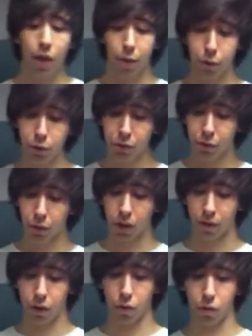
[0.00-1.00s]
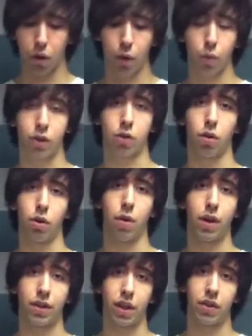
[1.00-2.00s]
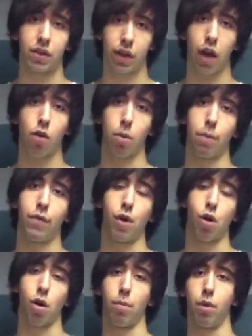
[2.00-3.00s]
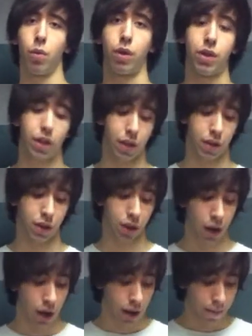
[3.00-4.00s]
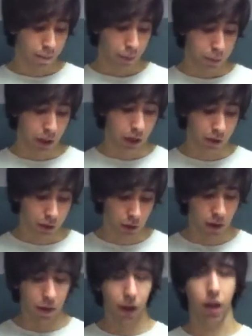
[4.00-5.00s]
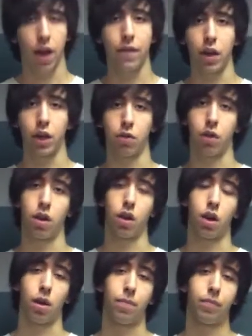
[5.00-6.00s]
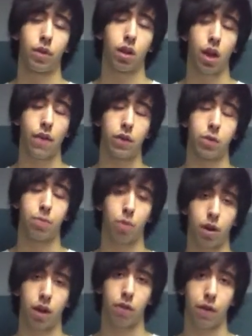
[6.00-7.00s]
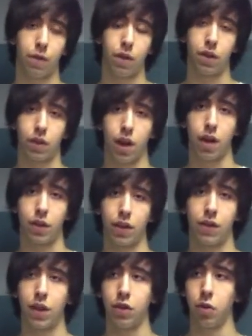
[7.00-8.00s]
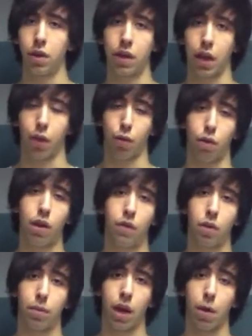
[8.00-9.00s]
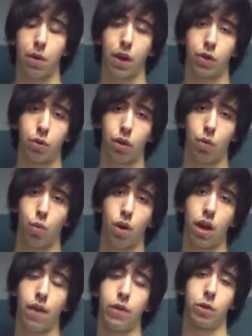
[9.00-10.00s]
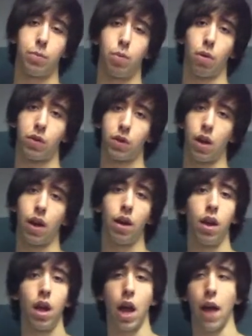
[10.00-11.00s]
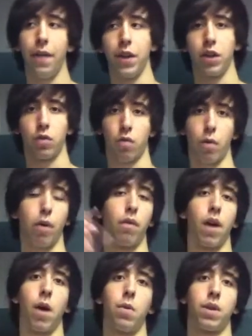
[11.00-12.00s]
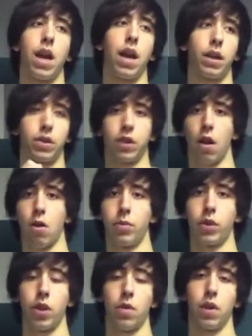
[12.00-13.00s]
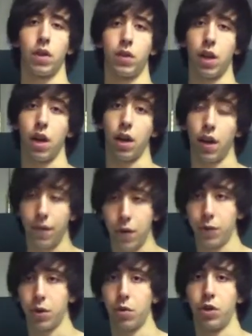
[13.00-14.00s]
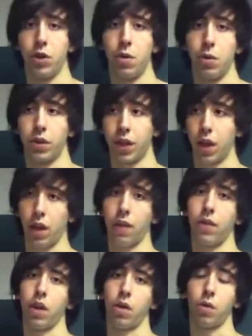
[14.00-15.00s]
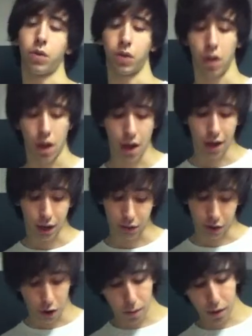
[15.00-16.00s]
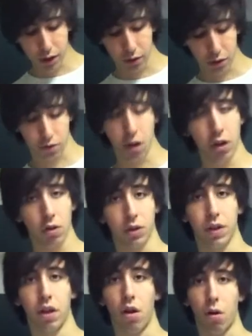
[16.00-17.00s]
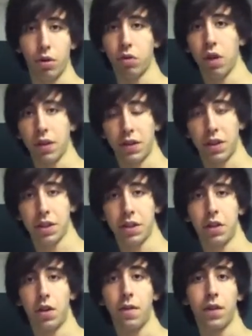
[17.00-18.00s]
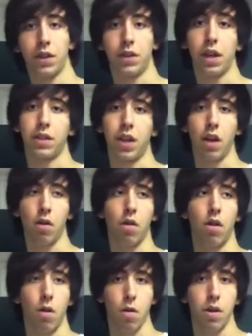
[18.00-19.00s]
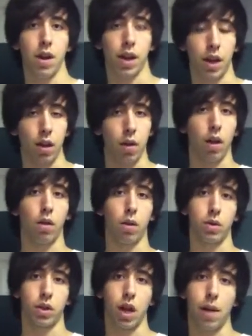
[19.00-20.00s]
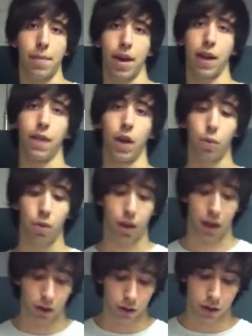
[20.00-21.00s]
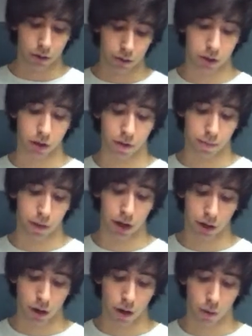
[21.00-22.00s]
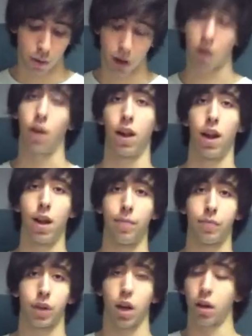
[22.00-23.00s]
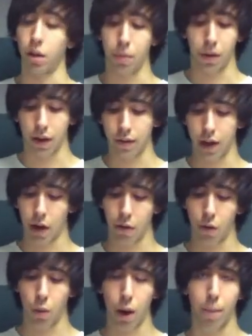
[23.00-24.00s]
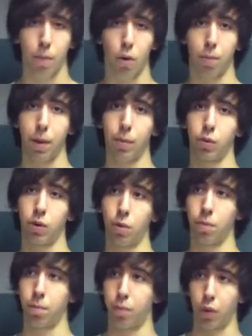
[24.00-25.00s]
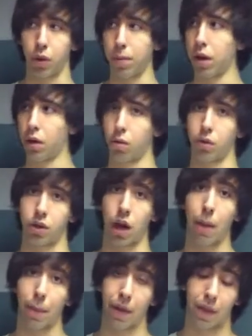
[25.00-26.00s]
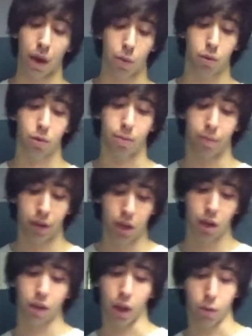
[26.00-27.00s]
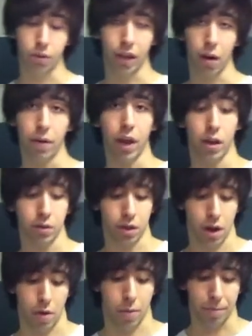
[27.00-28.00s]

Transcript: They're useful if you run what's known as a Scarab farm, which is, because in the heavy entry, heavy support entry for these guys, it says you can take 3 of them, counting as only 1 heavy support slot, and they just run around adding Scarabs to units, and if you so choose, killing vehicles. Because they are monstrous creatures, and they are strength 6 and toughness 6. They are hard to kill in close combat, and they will kill other stuff pretty darn well. Come to think of it, I don't know why more people don't put them into close combat. They will tear the house down.